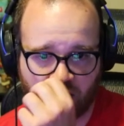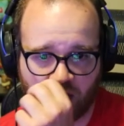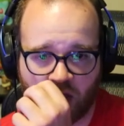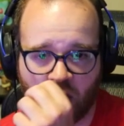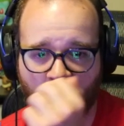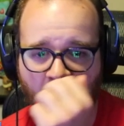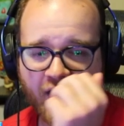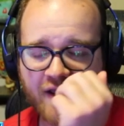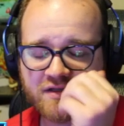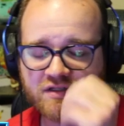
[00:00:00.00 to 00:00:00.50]

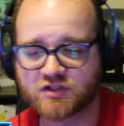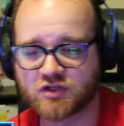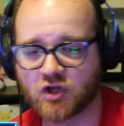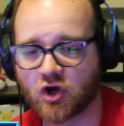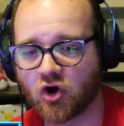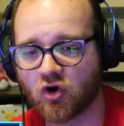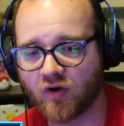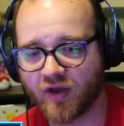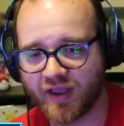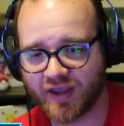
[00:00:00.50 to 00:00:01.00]
Okay,
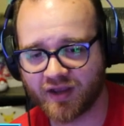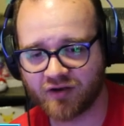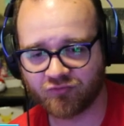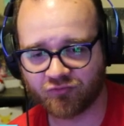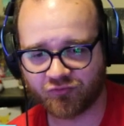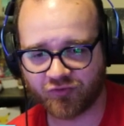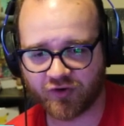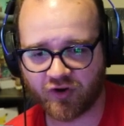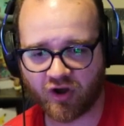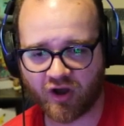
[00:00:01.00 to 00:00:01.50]
so
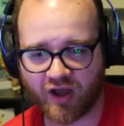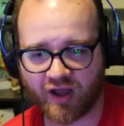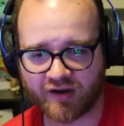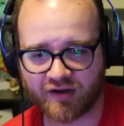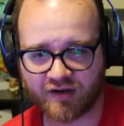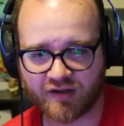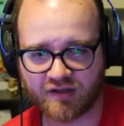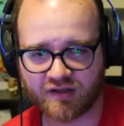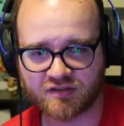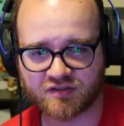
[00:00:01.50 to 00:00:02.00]
Infinite
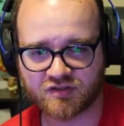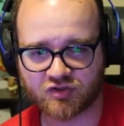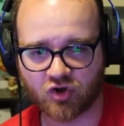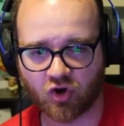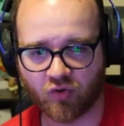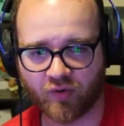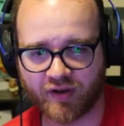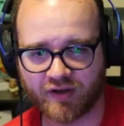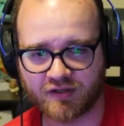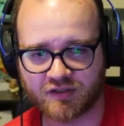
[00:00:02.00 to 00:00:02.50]
is
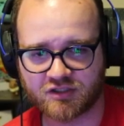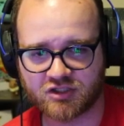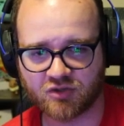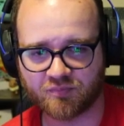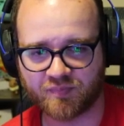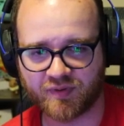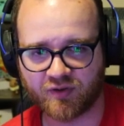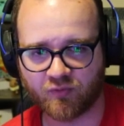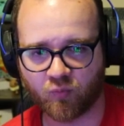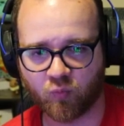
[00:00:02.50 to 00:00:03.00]
going to
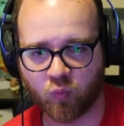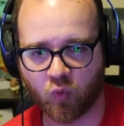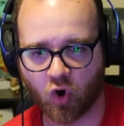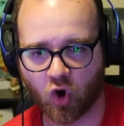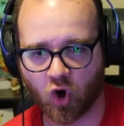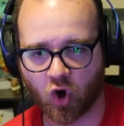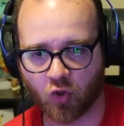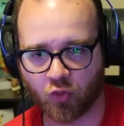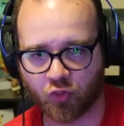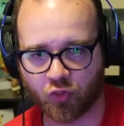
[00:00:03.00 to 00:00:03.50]
be
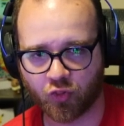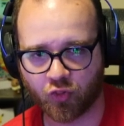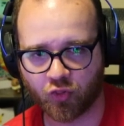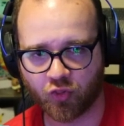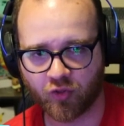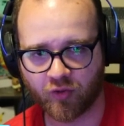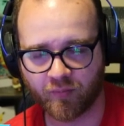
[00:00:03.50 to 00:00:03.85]
worth